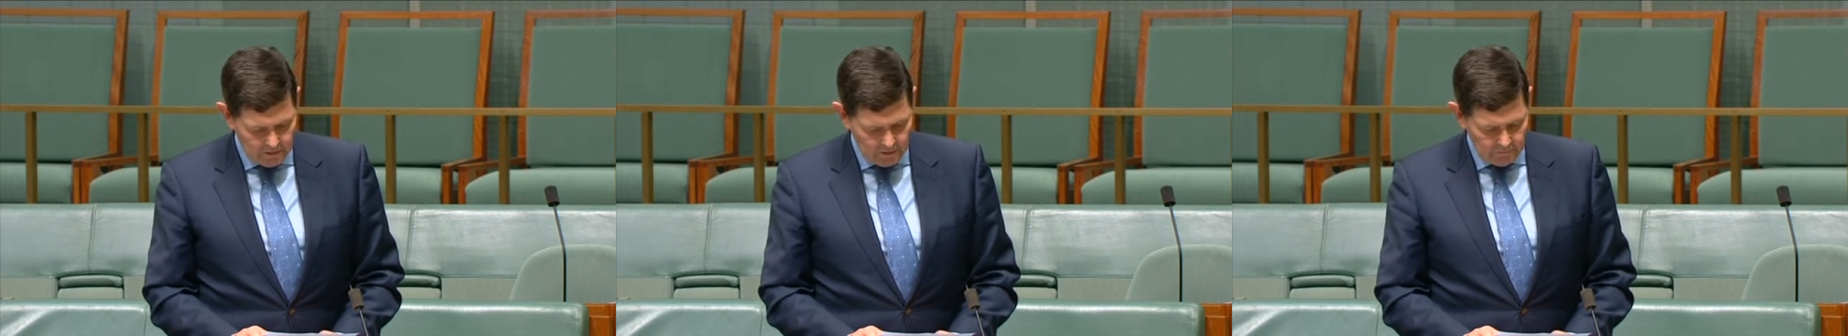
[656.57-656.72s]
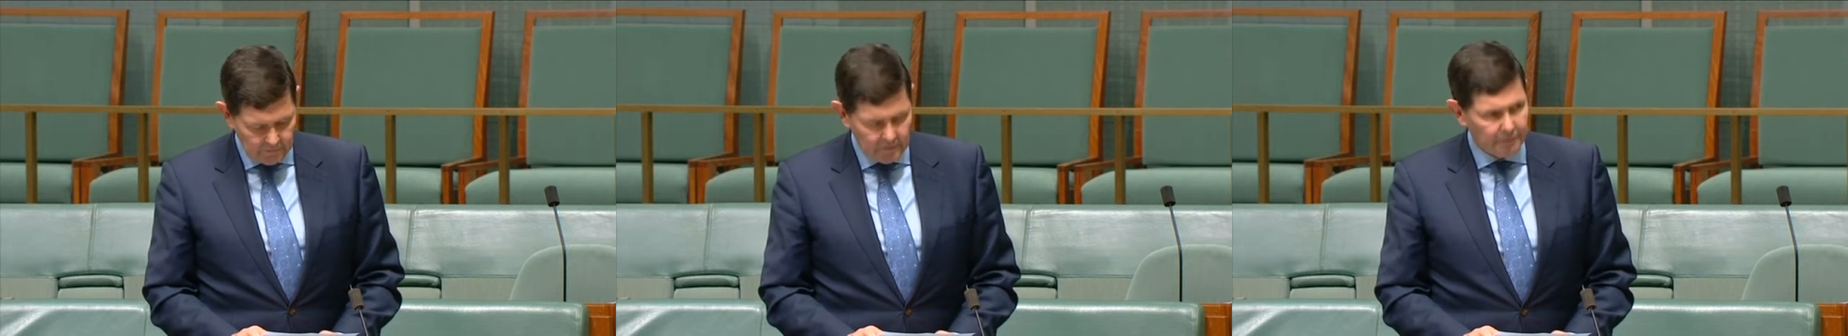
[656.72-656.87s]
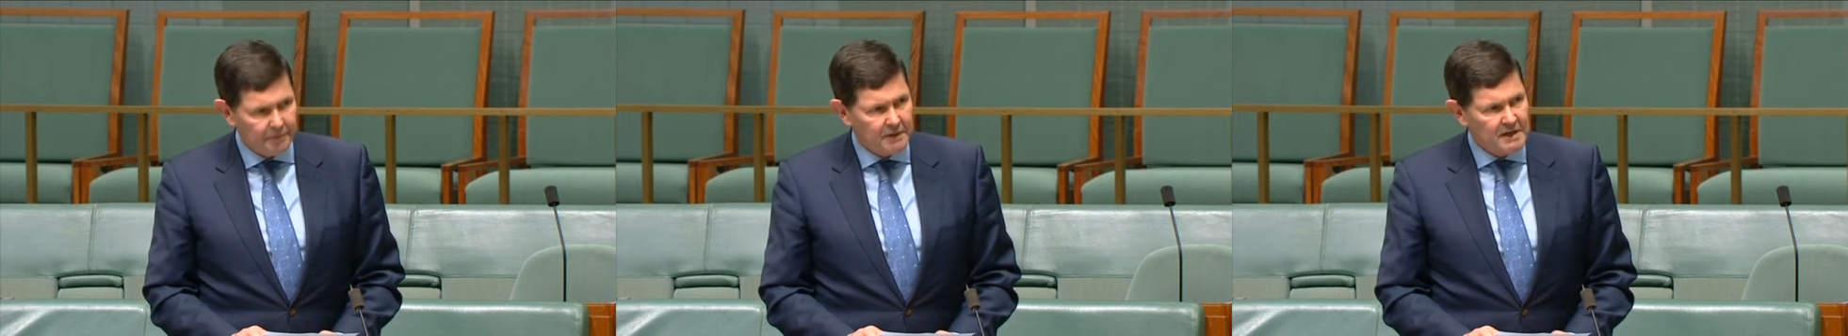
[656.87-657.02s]

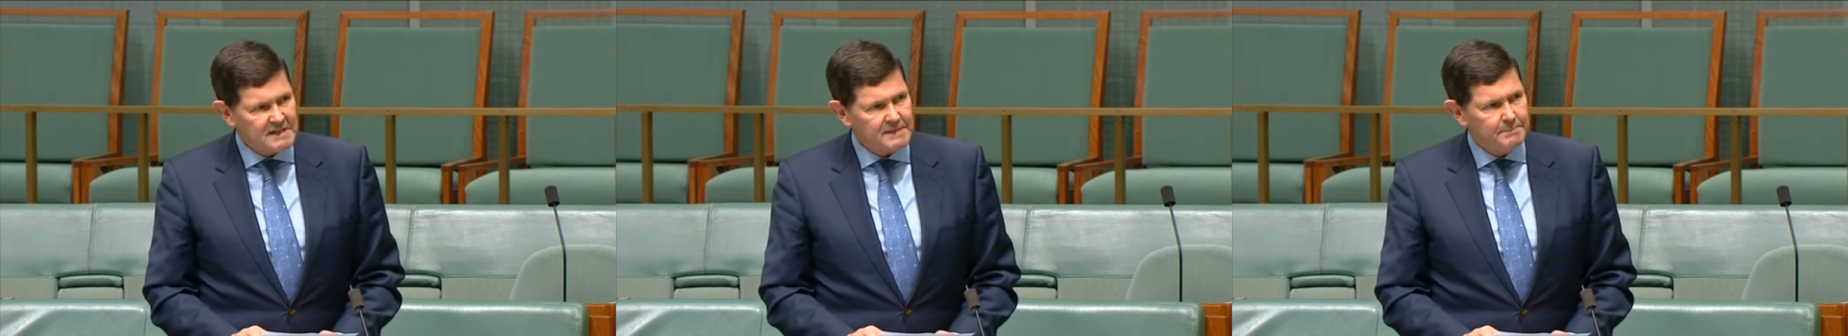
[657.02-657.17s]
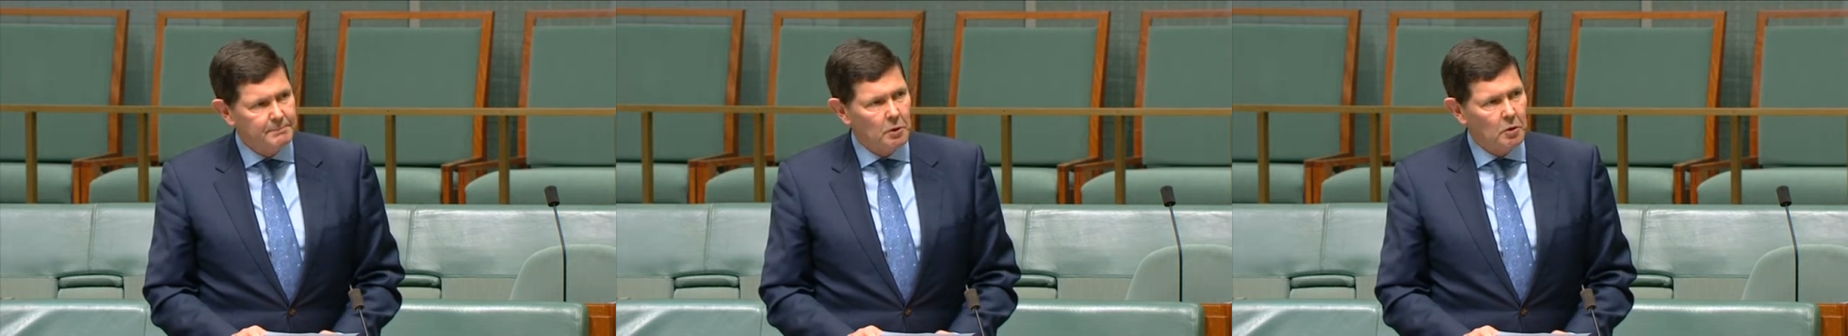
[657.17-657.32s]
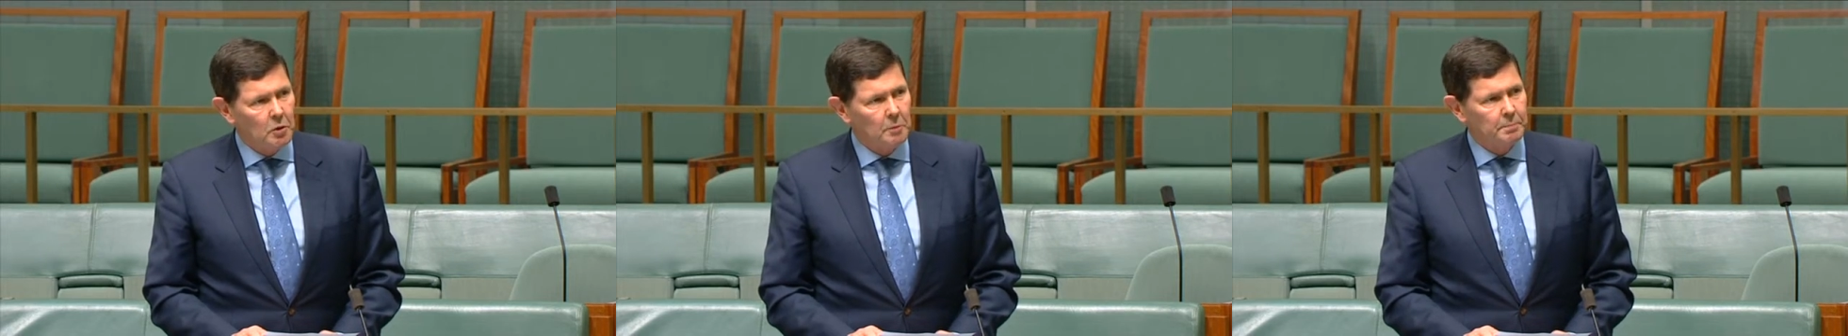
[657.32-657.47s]
that this
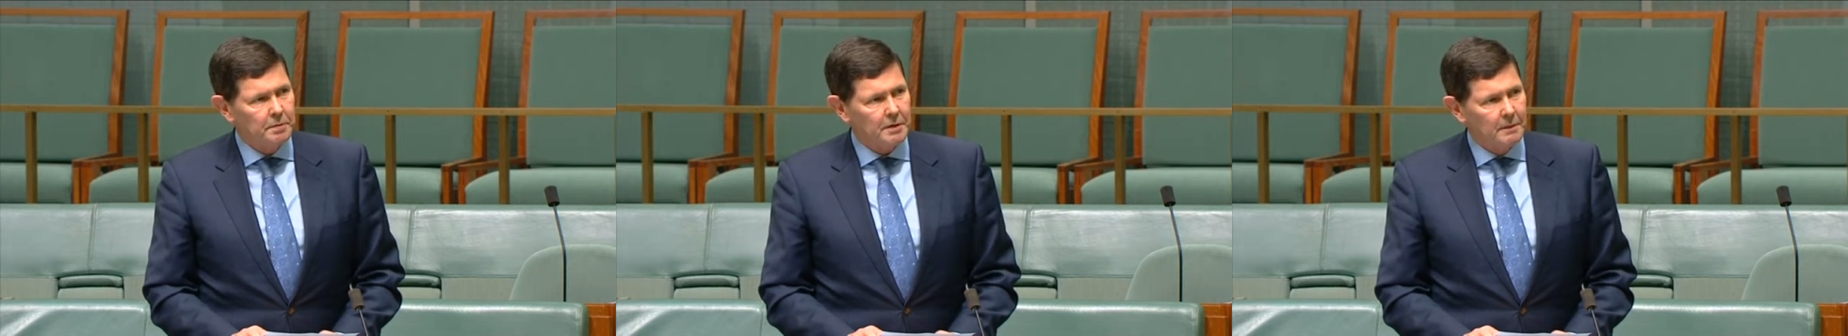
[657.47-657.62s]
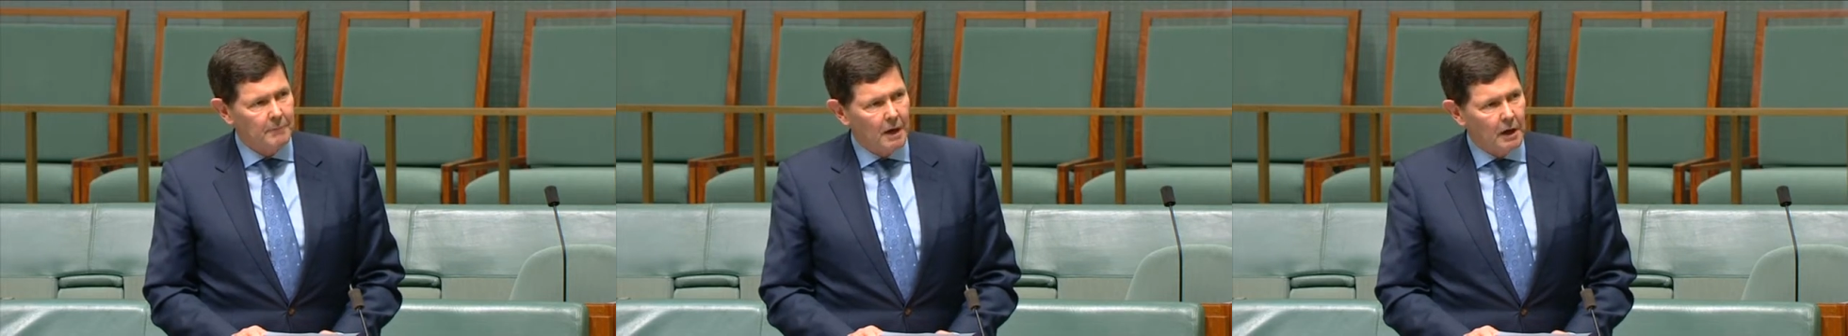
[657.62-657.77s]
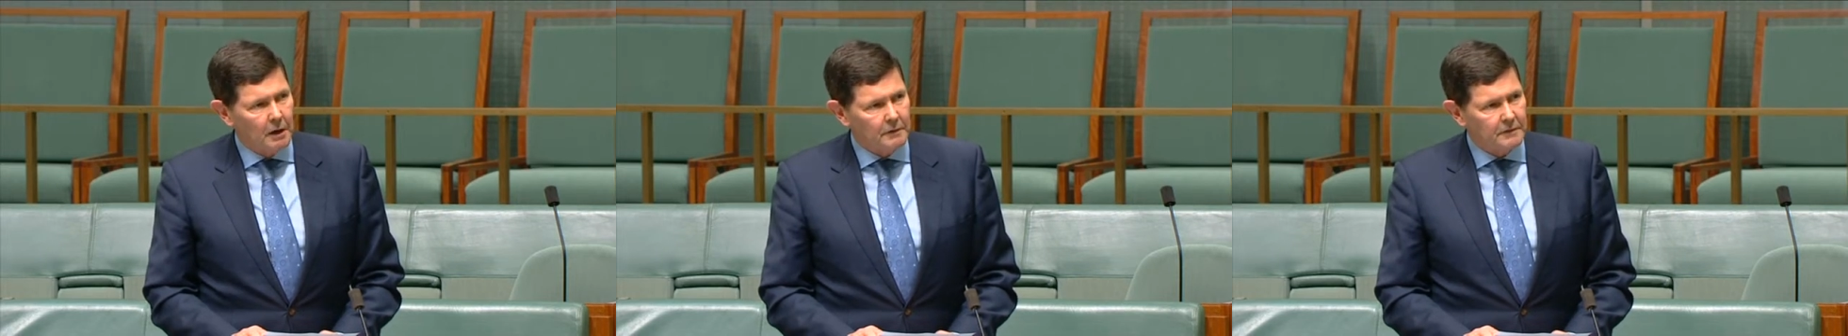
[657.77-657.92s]
bill
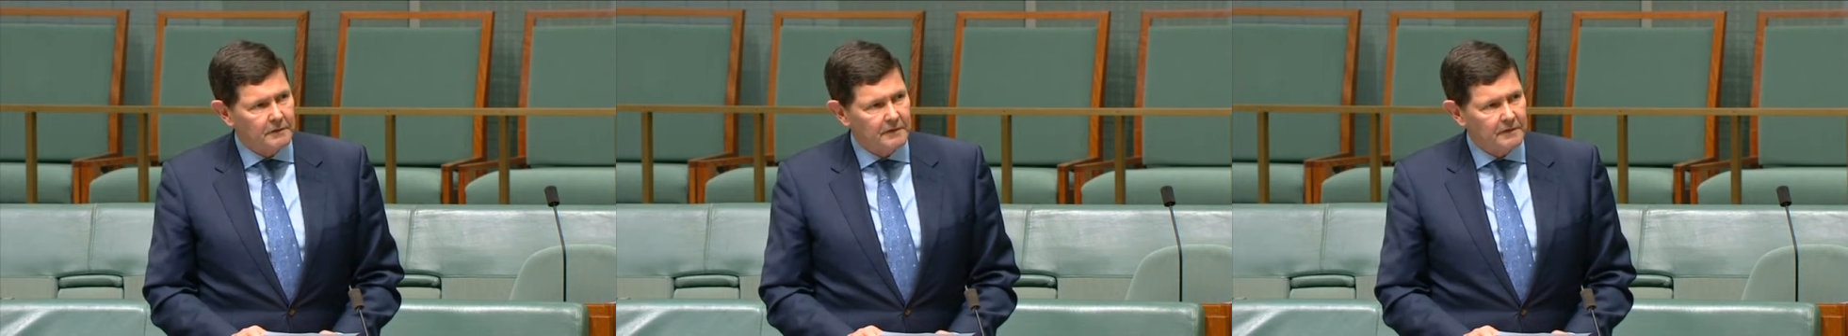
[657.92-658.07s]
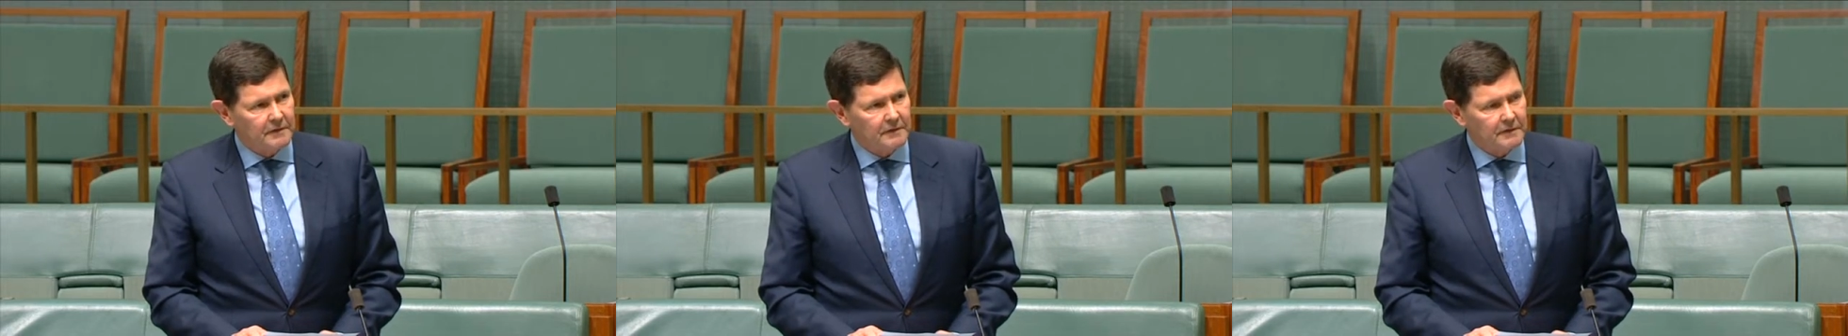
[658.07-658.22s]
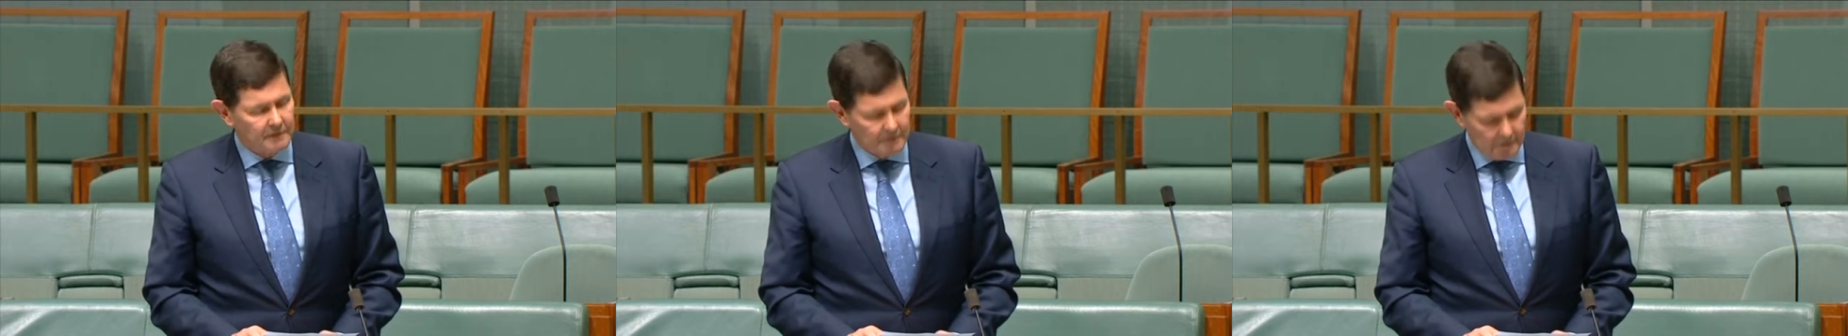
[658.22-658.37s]

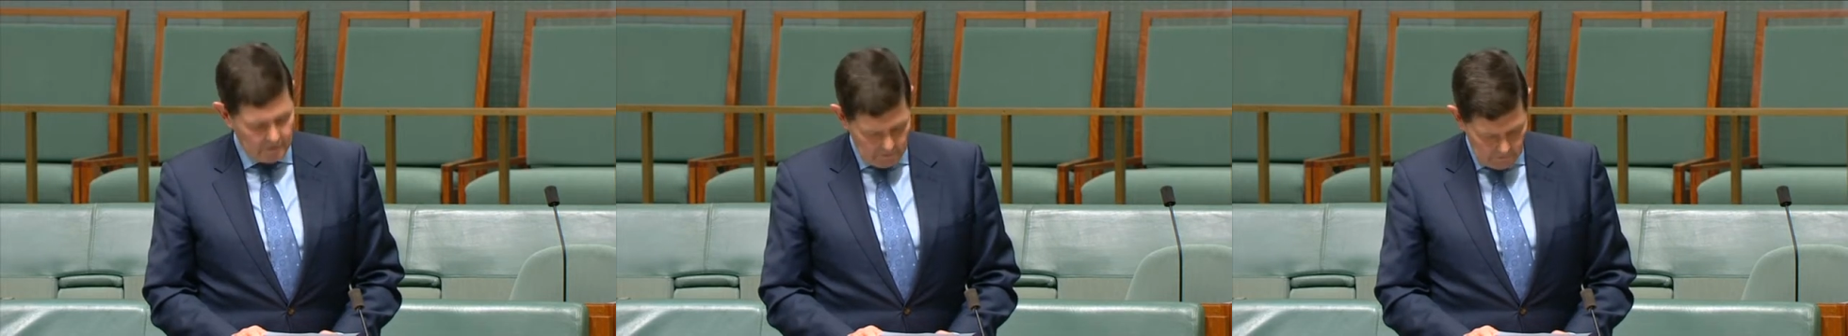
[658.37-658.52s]
promotes,